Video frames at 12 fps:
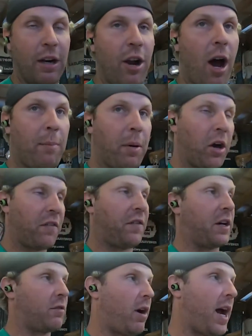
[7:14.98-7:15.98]
they're not
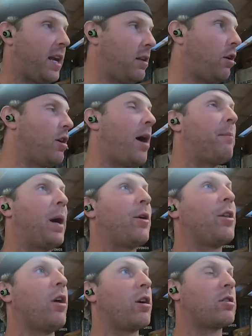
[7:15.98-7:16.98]
perfect, right? Or not bear
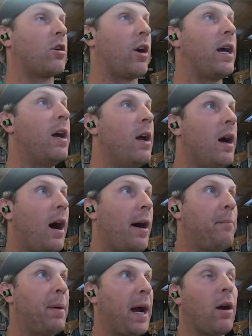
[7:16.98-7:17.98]
analog, sorry,
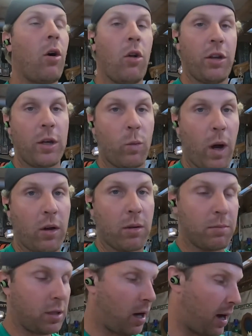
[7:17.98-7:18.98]
a bear holding
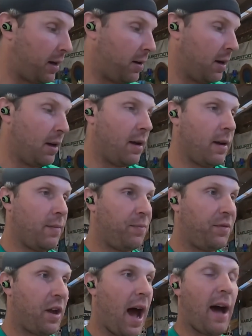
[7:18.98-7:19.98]
welcome sign.
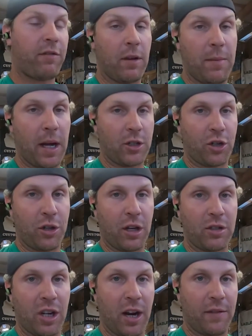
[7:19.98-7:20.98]
You have to make sure
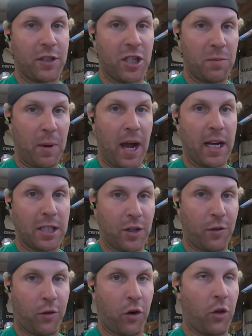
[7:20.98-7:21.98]
there's enough
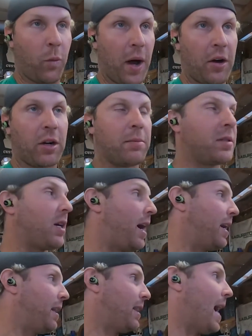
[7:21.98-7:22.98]
space for the welcome
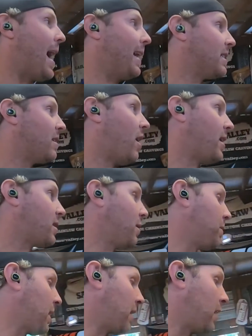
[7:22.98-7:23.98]
sign, and that is not
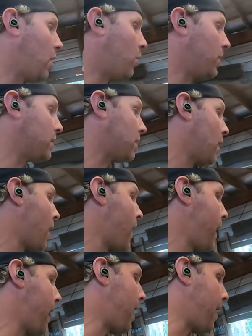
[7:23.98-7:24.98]
something that always,
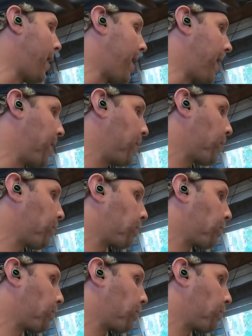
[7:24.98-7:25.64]
I